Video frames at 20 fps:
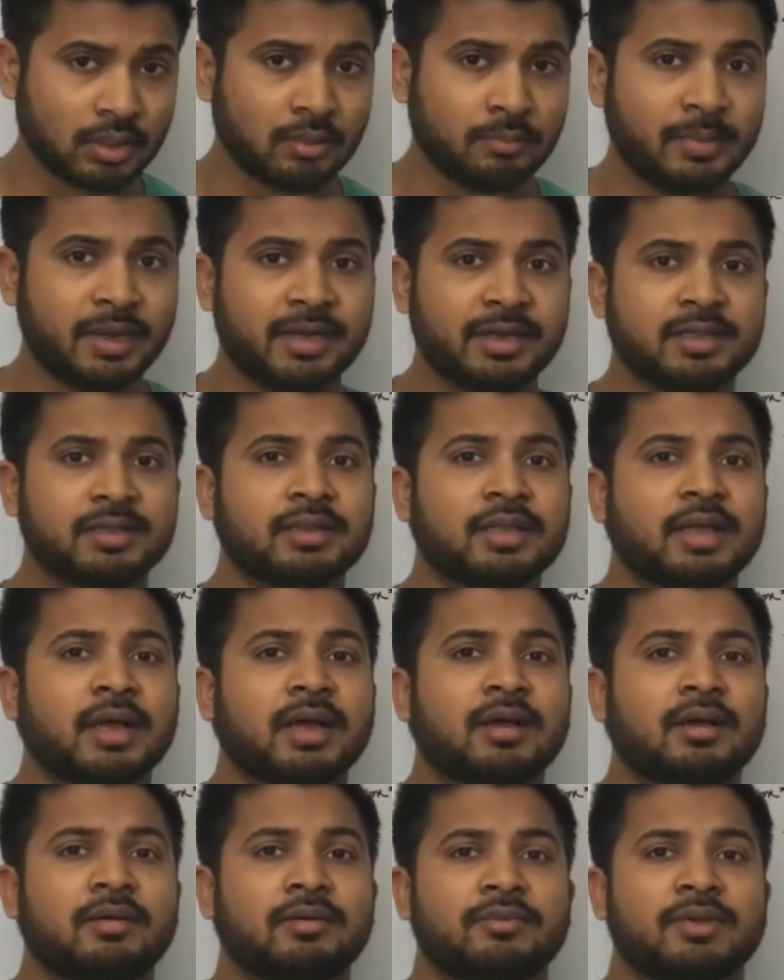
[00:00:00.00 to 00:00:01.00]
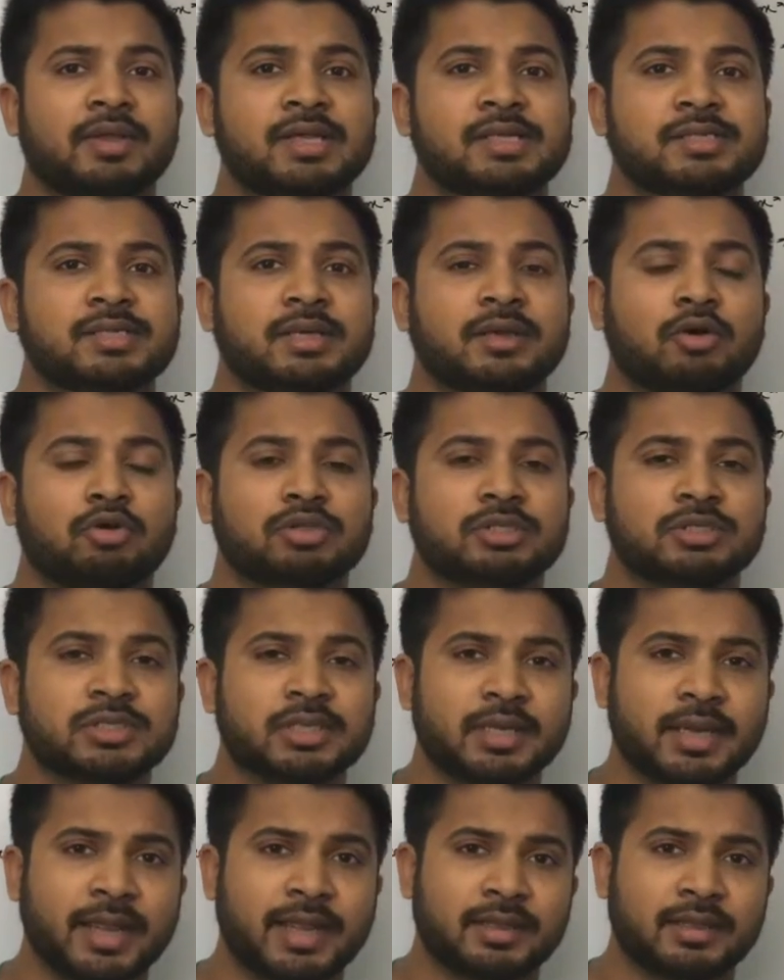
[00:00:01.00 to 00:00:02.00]
maintain the, we can say,
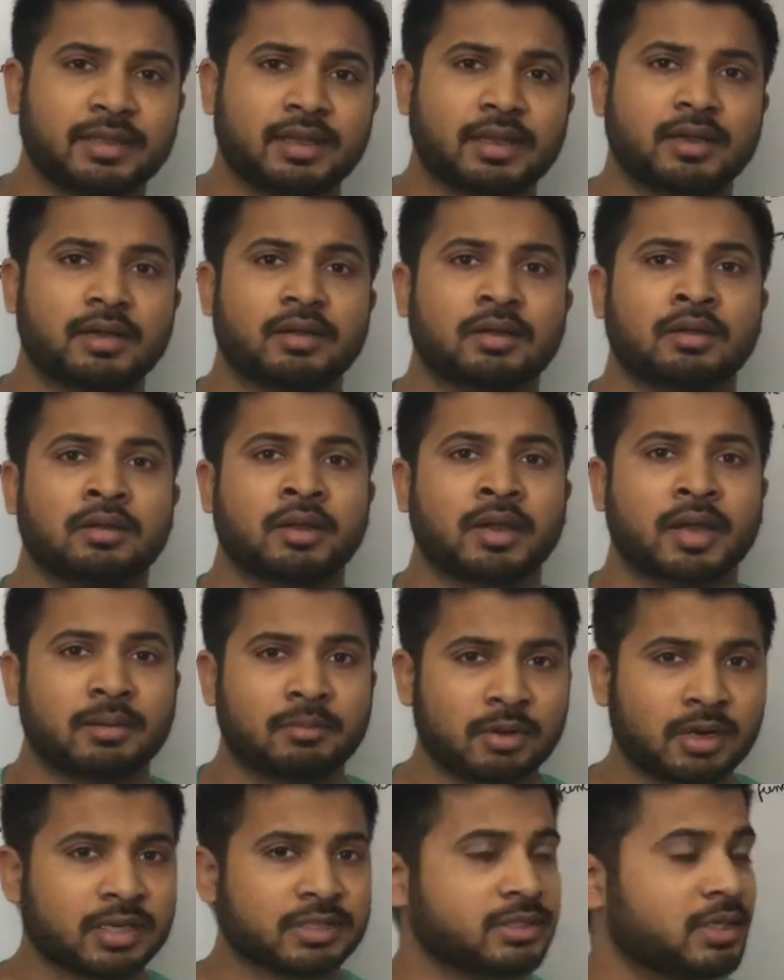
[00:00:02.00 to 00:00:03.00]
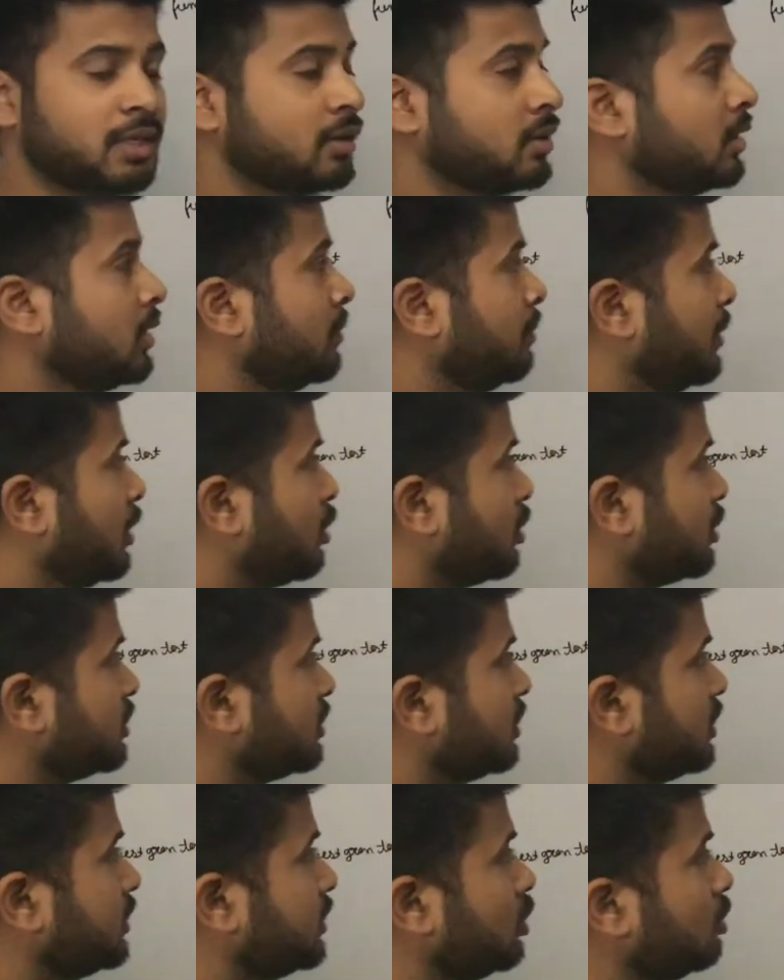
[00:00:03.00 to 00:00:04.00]
oxygen and the carbon dioxide,
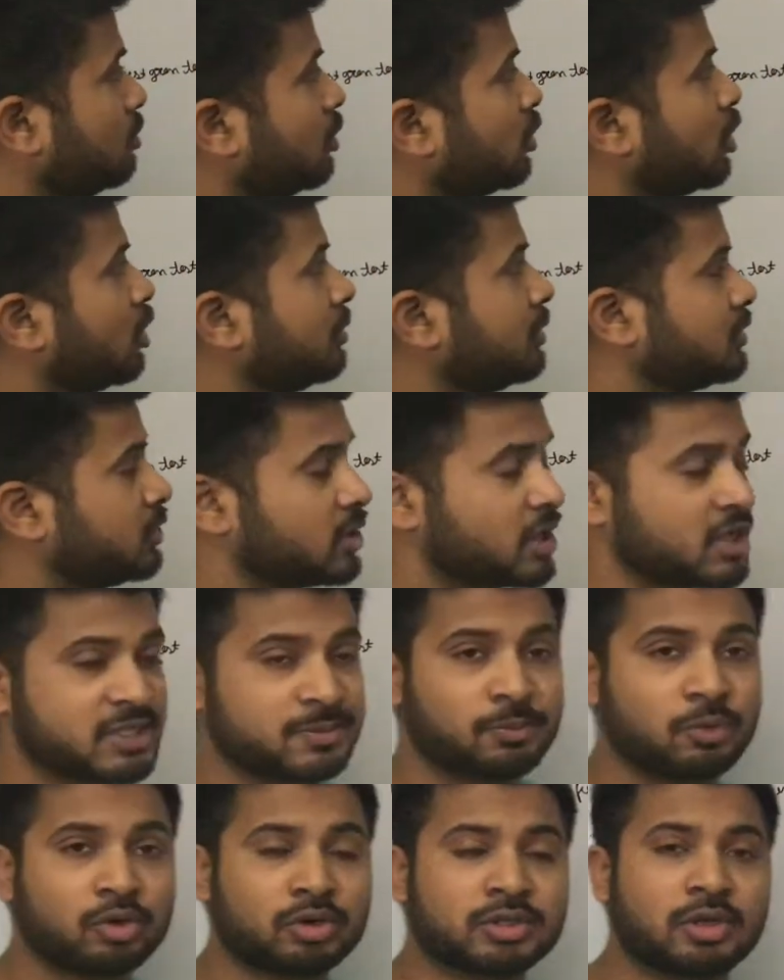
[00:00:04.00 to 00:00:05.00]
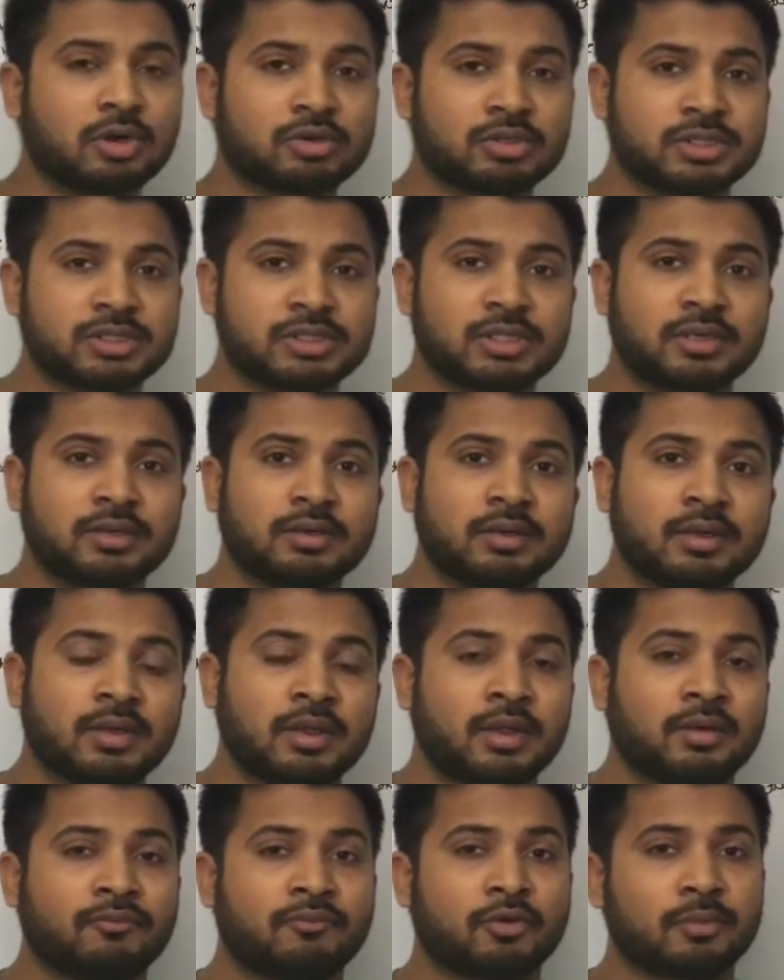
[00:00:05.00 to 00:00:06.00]
because the hemoglobin transport the oxygen
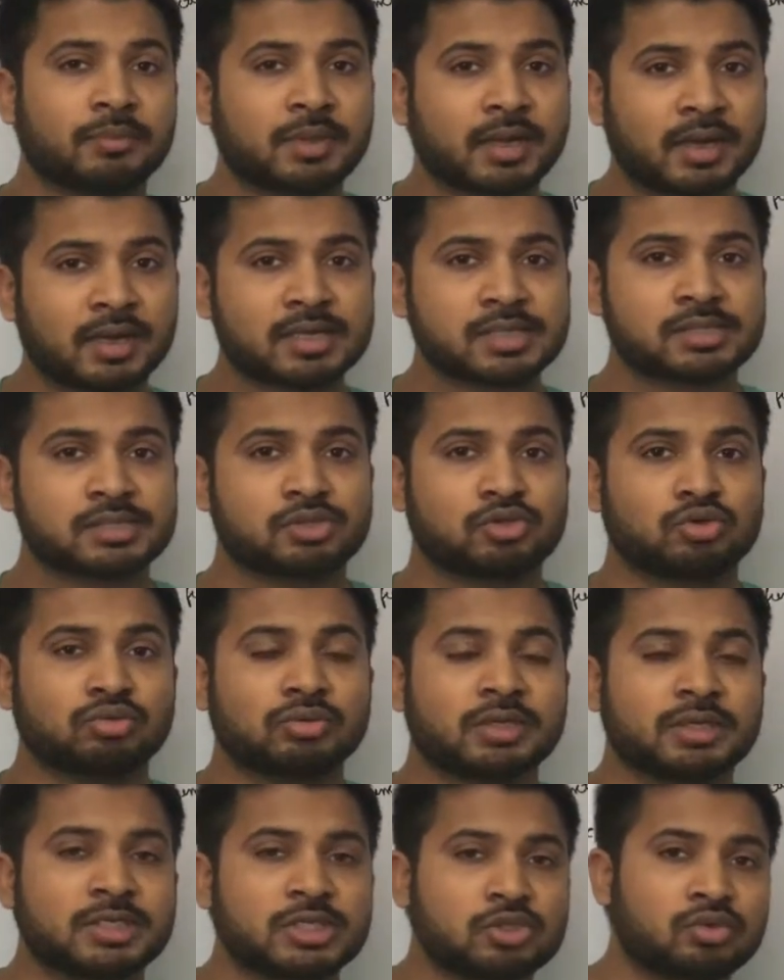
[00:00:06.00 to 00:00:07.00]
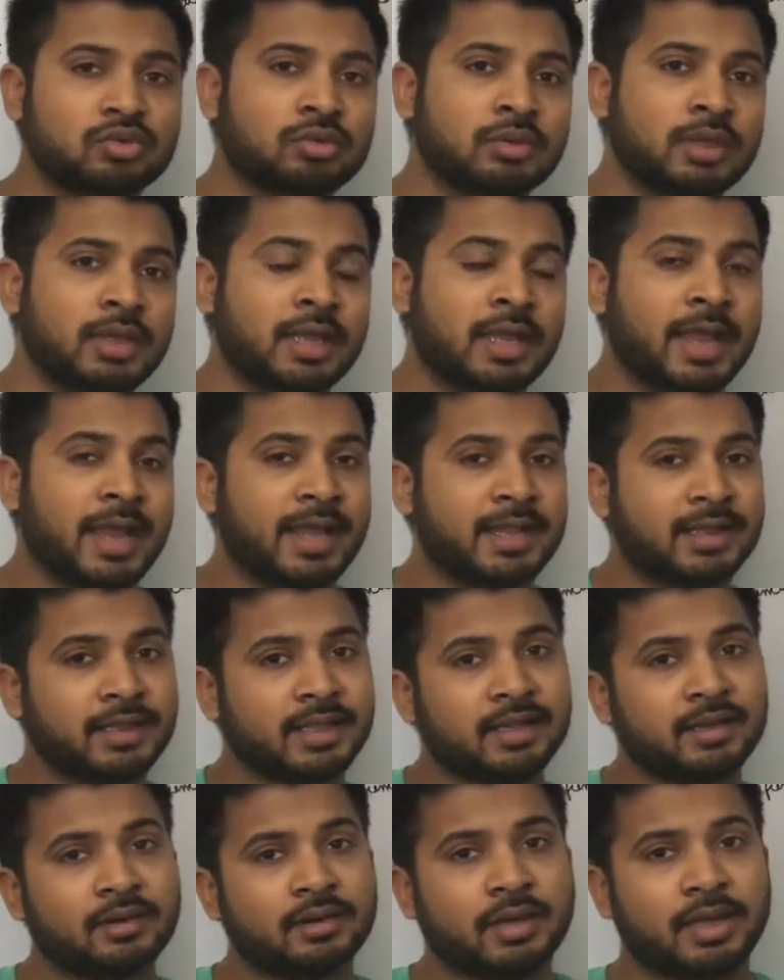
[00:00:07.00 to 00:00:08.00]
from the lungs to the tissue, and
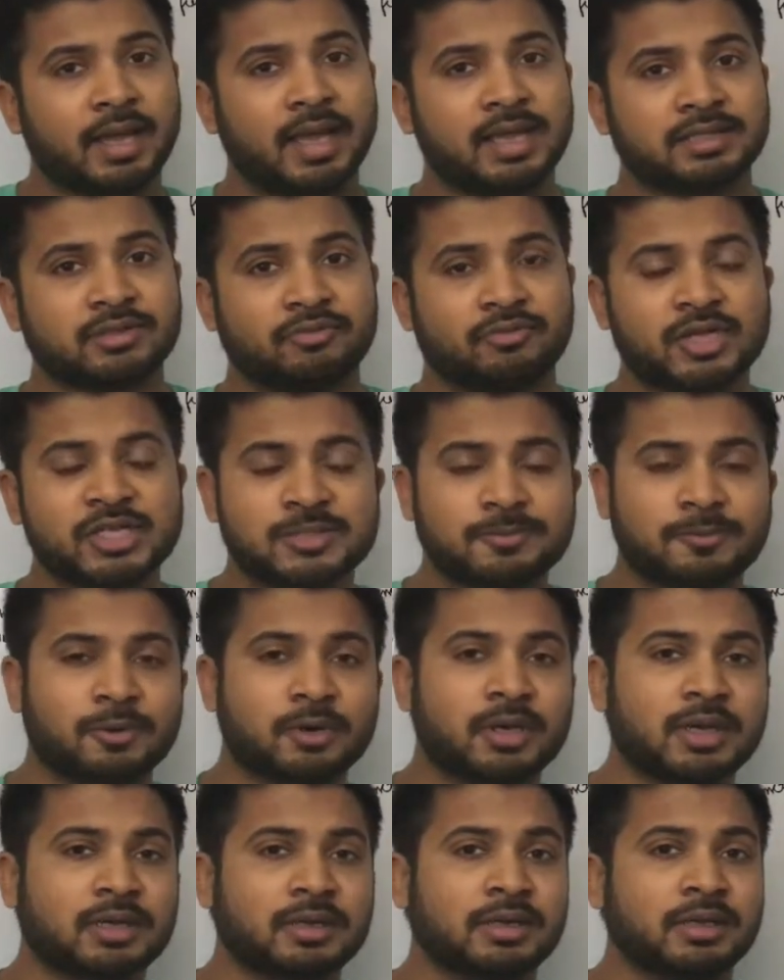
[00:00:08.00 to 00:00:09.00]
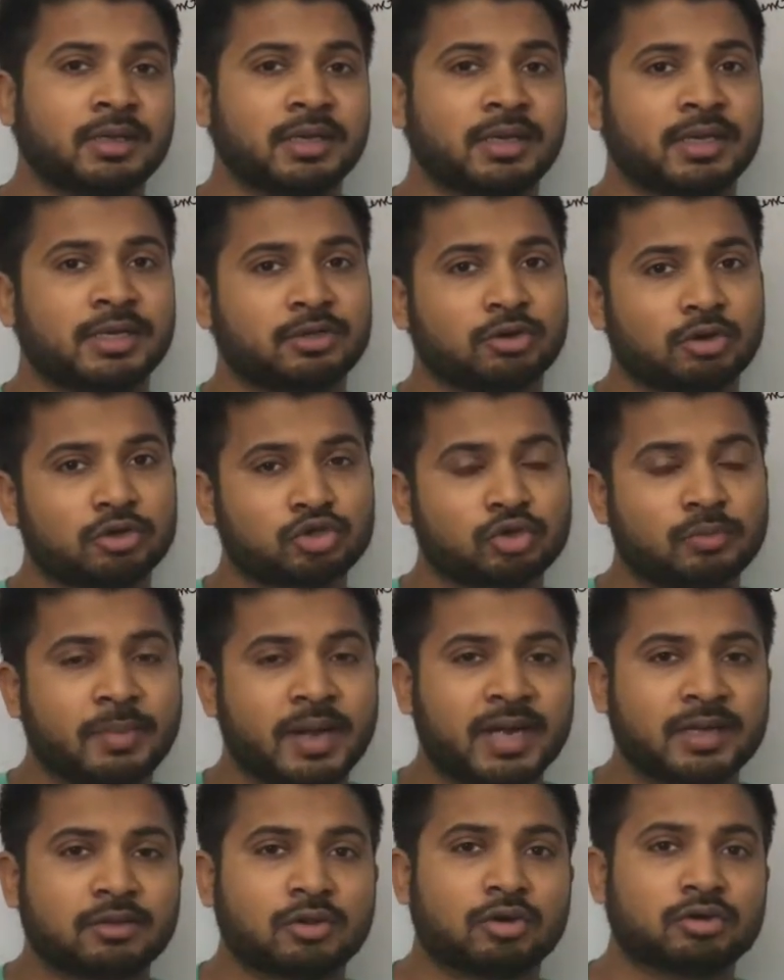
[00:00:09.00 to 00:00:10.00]
then as a waste product it also
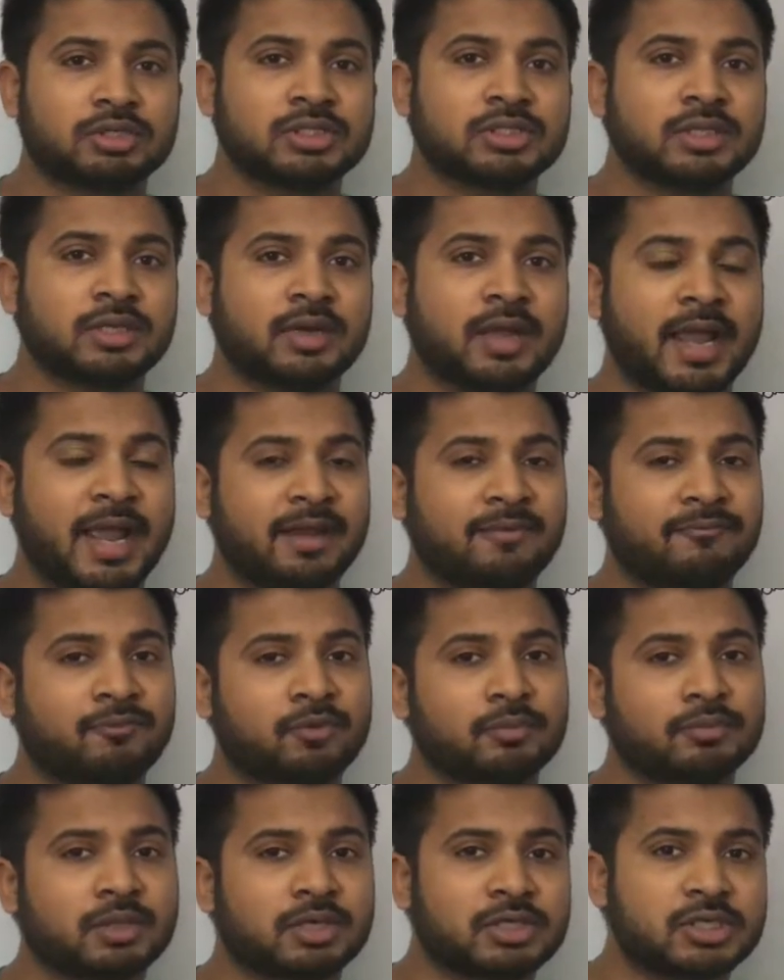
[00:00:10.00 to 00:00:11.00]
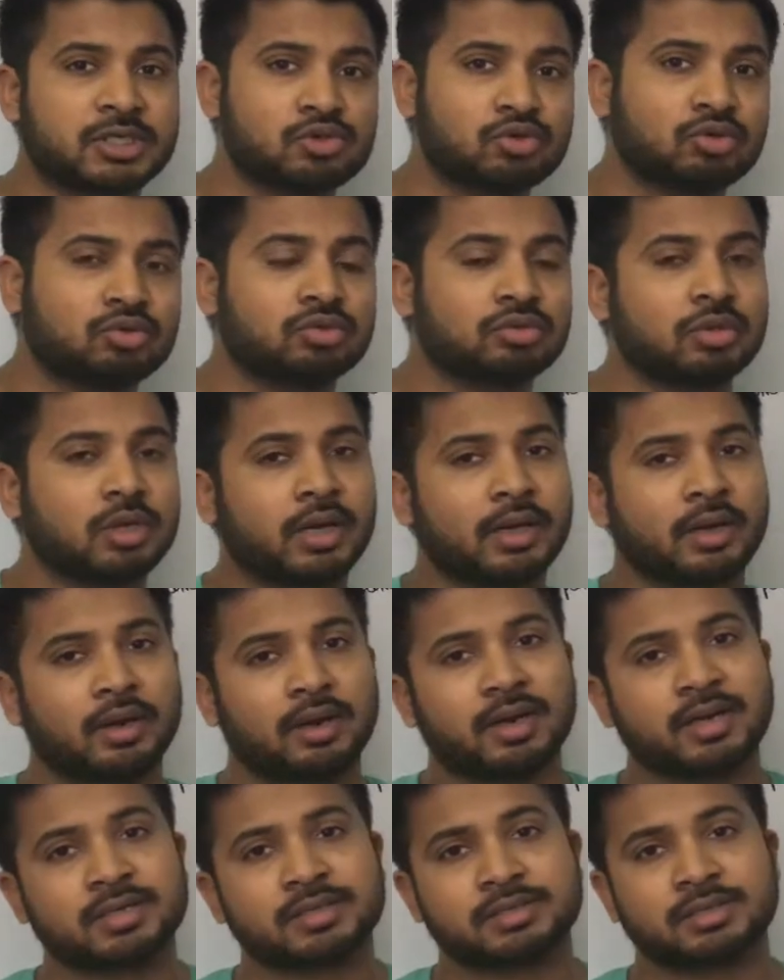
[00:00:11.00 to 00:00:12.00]
bind the oxygen, and from the tissue to the
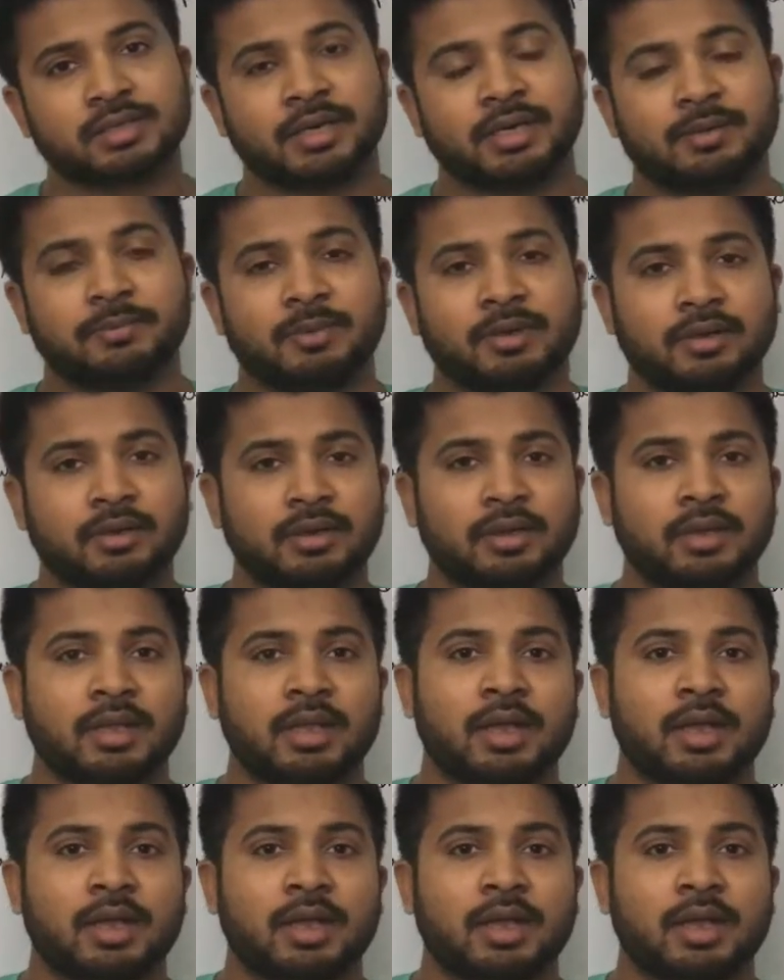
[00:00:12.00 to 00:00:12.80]
lungs it will